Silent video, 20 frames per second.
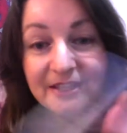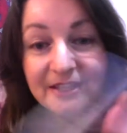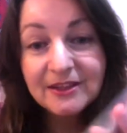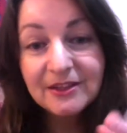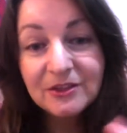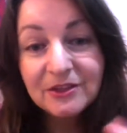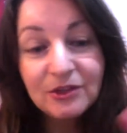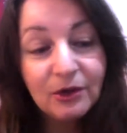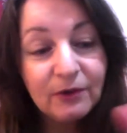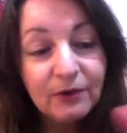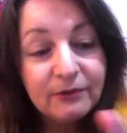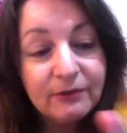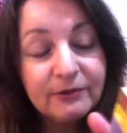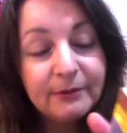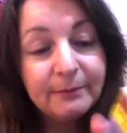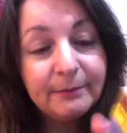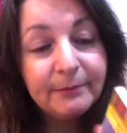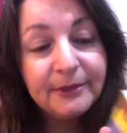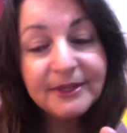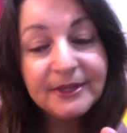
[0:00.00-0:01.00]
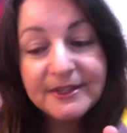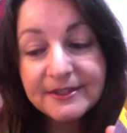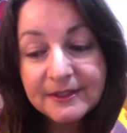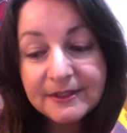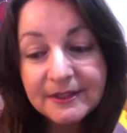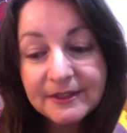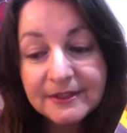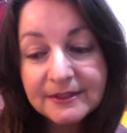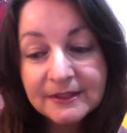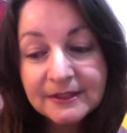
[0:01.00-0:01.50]
the dolphin brings
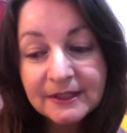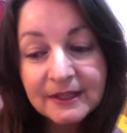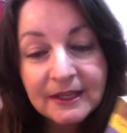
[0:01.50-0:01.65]
us.